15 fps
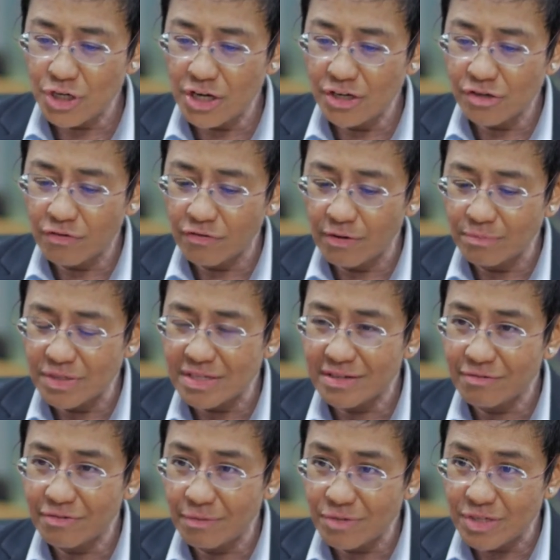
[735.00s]
change from
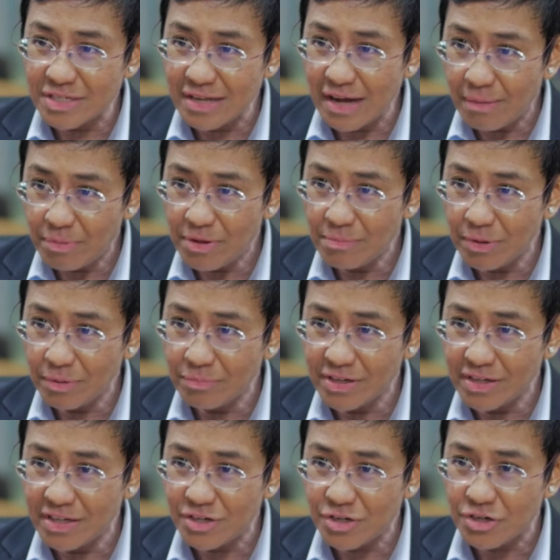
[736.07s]
from stopping
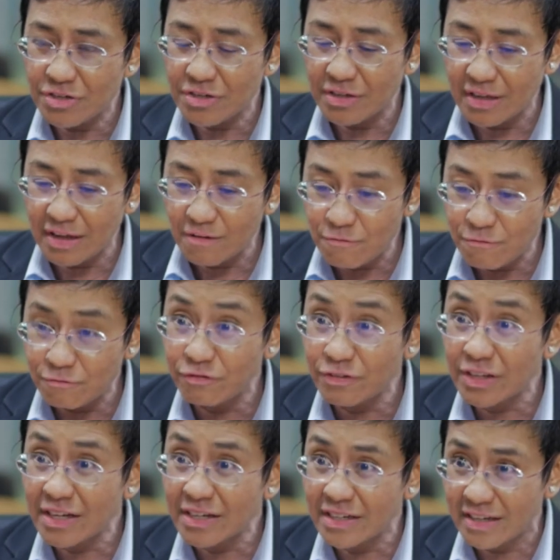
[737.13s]
publication to like
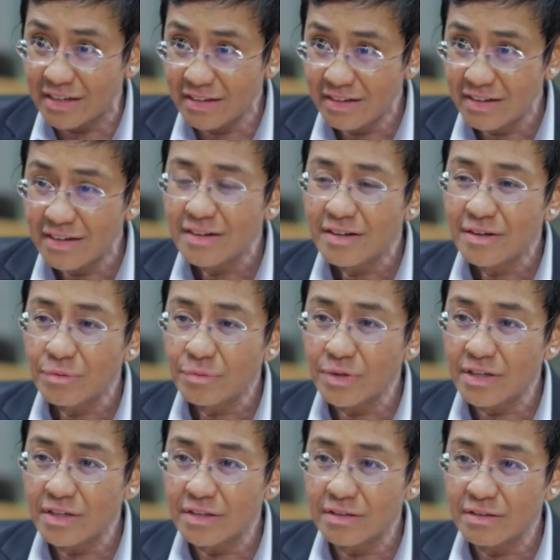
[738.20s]
flooding mm.
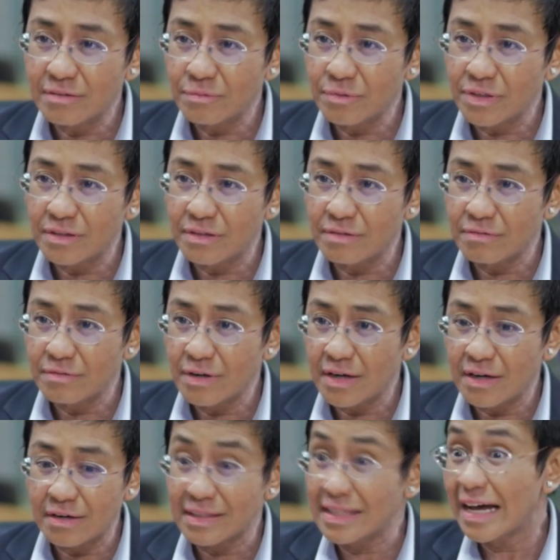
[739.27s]
with with
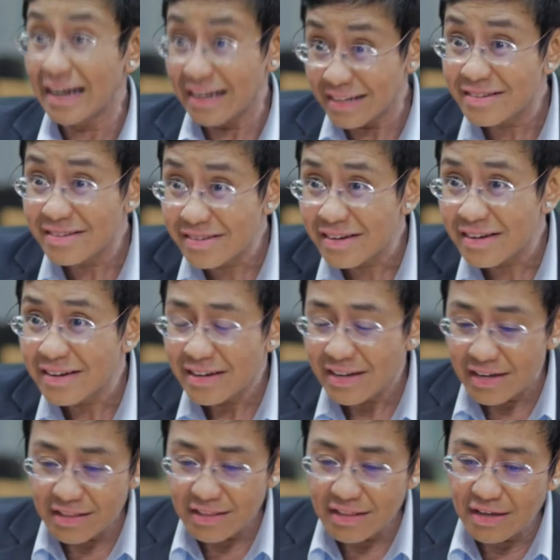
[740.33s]
uh, lies,
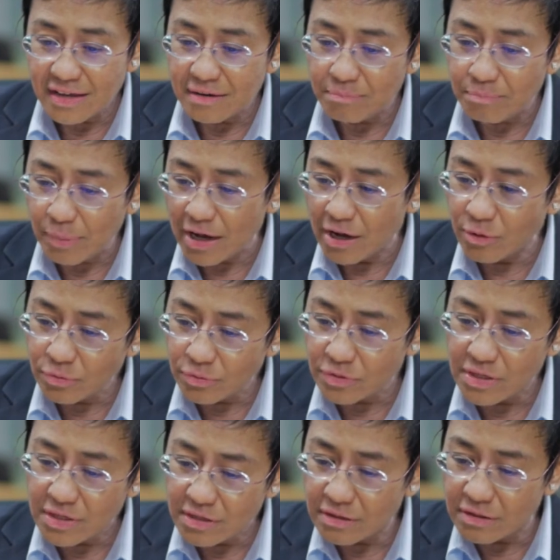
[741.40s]
mm. and then
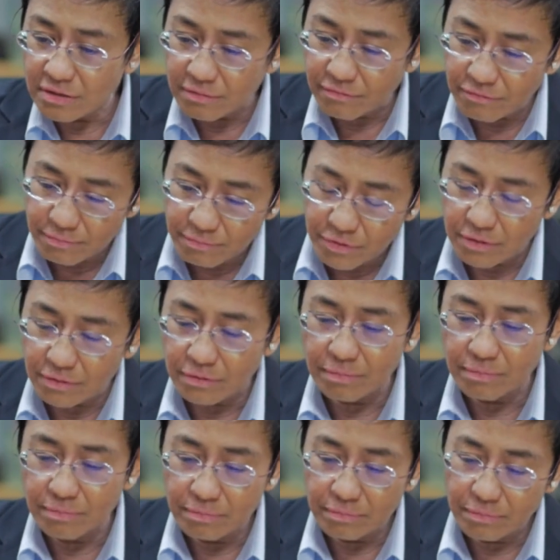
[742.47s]
pounding the
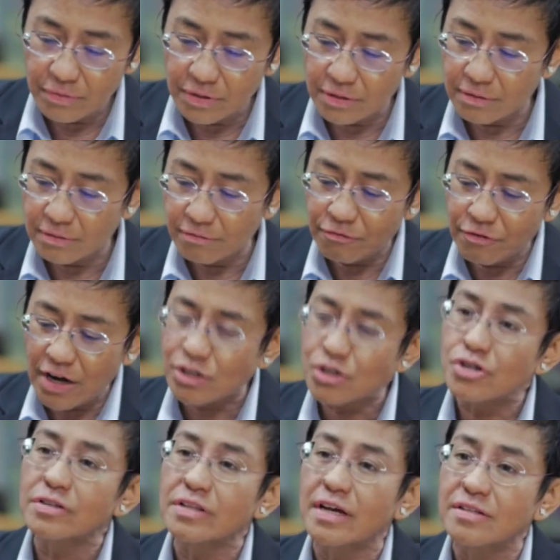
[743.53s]
the the
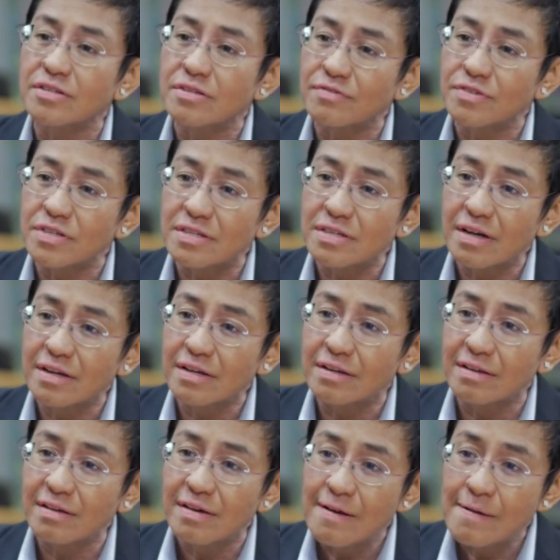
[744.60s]
fracture lines of
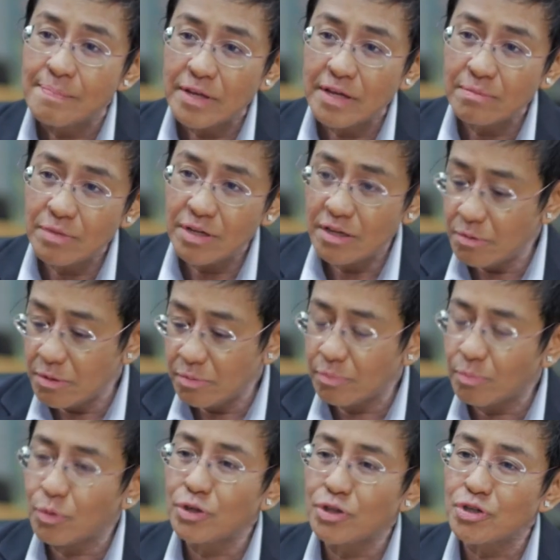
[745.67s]
society. Mm. And many
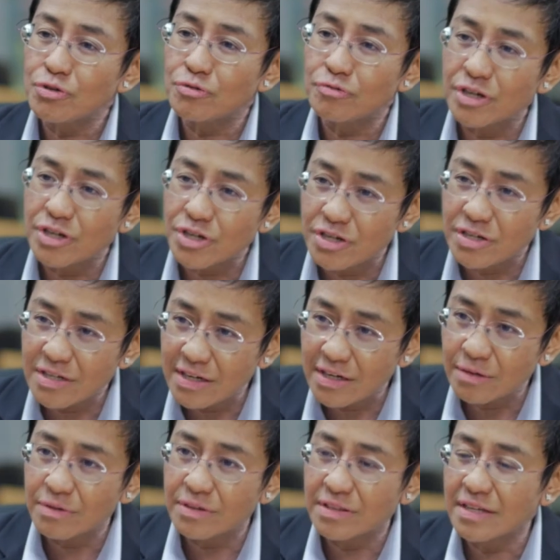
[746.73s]
people point to Russia to
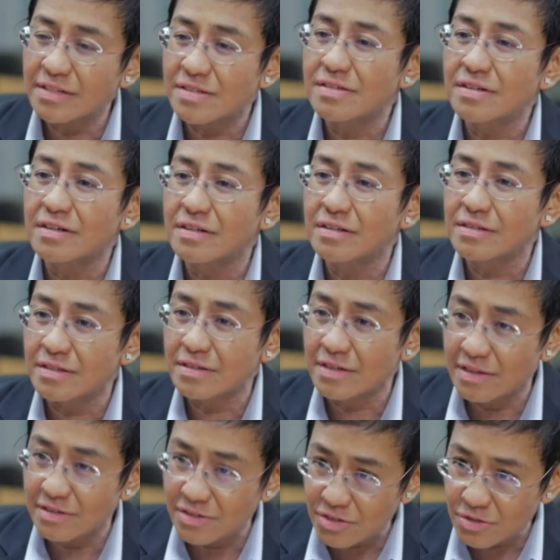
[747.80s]
how that's done it
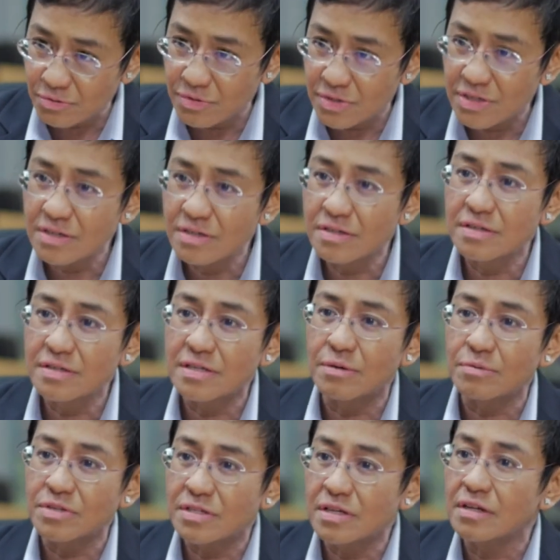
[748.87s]
against its own citizens,
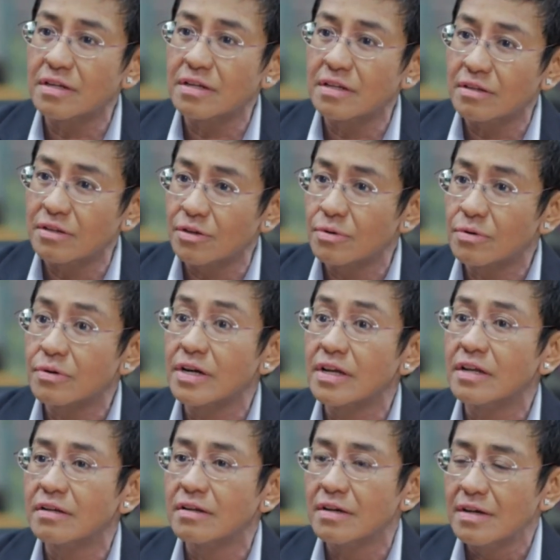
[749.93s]
how it's done it in the
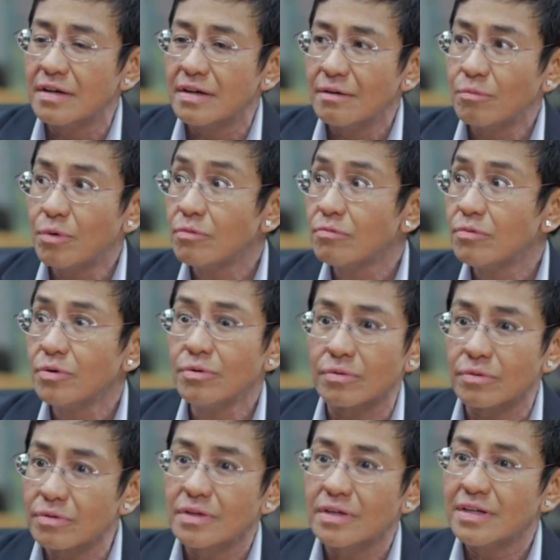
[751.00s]
Ukraine. What mm.
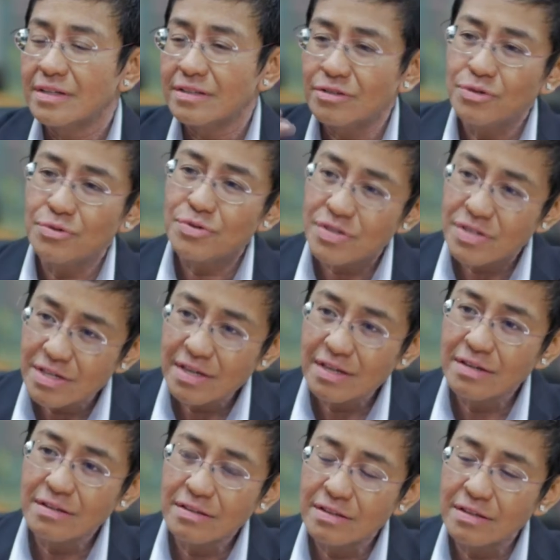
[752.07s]
role do you see?
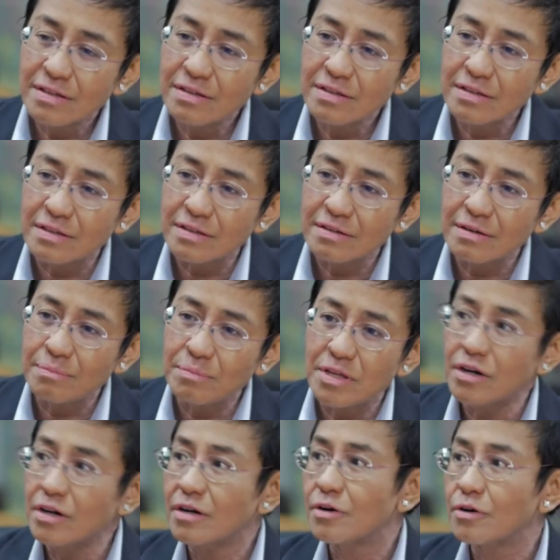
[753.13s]
Anything that I
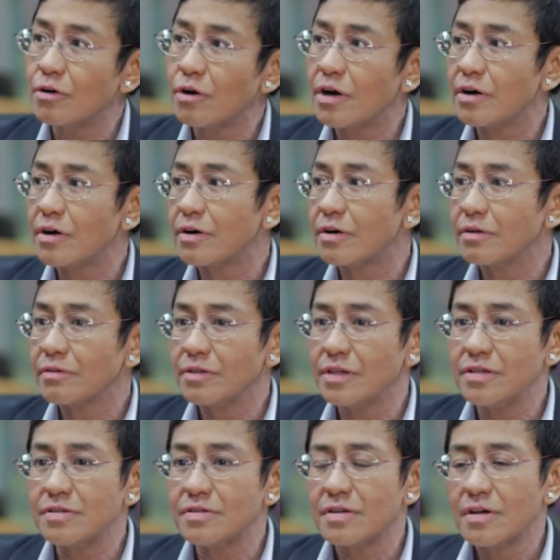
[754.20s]
mean, are are
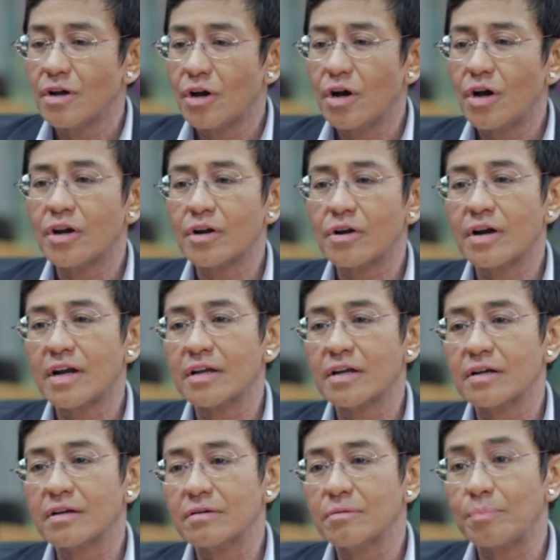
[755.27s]
these
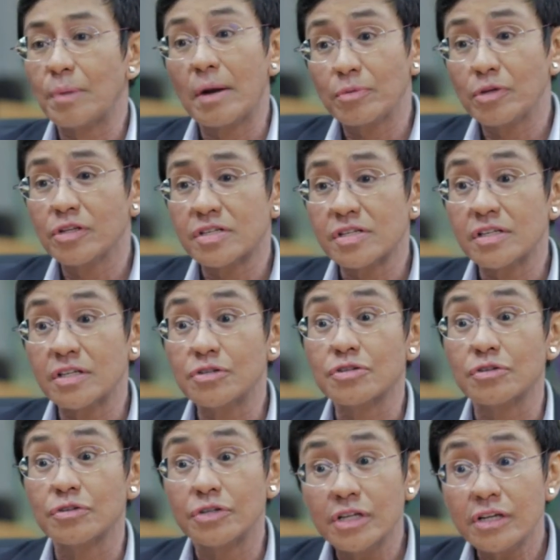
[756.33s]
autocratic populist
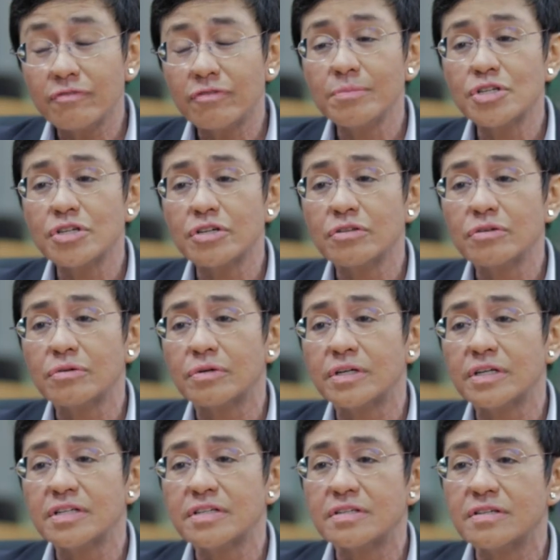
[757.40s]
leaders learning from each other,
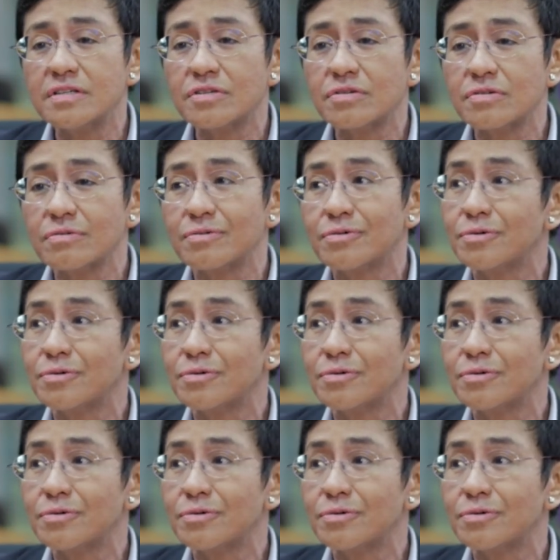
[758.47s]
or is this